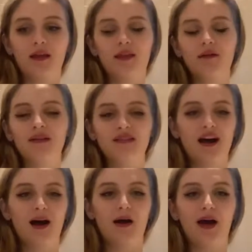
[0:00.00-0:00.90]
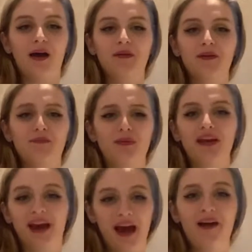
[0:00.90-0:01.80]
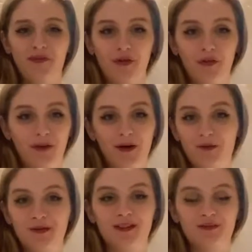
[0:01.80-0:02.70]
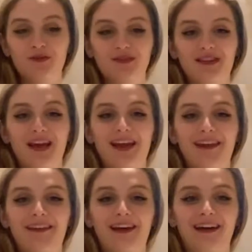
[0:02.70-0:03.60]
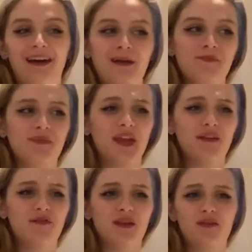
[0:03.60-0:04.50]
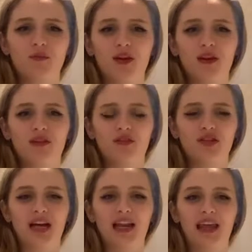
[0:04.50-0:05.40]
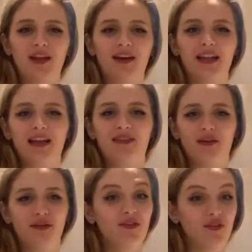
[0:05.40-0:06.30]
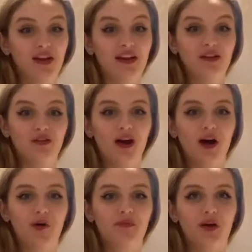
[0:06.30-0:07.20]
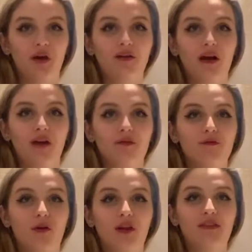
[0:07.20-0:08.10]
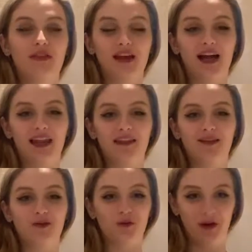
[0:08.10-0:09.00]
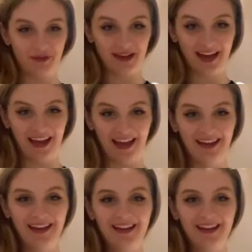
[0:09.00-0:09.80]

There is that. I mean, be careful, by all means. I'm not saying like if there's someone in a dodgy alley looking like they really, really need your help, don't like run into the alley. That's not what I'm saying.